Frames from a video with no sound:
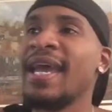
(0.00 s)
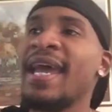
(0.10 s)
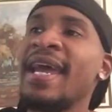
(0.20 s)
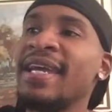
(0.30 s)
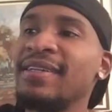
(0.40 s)

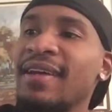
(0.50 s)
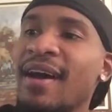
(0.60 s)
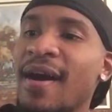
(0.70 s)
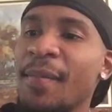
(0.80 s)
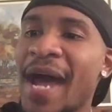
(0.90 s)
And
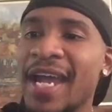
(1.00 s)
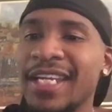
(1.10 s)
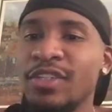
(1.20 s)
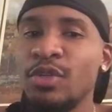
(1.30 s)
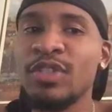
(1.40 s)

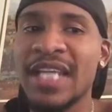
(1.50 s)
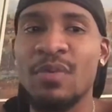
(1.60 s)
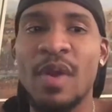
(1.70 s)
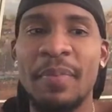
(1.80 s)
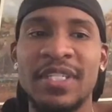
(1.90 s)
I use
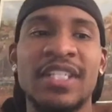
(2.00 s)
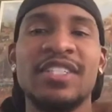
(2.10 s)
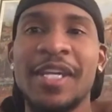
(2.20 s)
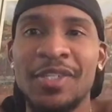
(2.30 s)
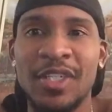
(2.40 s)
that
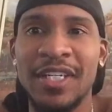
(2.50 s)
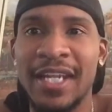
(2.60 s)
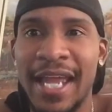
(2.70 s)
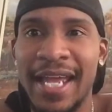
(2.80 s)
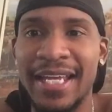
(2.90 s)
representation
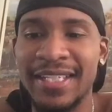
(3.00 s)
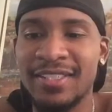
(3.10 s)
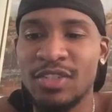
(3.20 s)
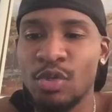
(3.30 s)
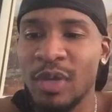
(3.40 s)

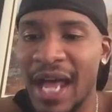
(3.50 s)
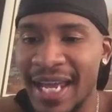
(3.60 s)
as two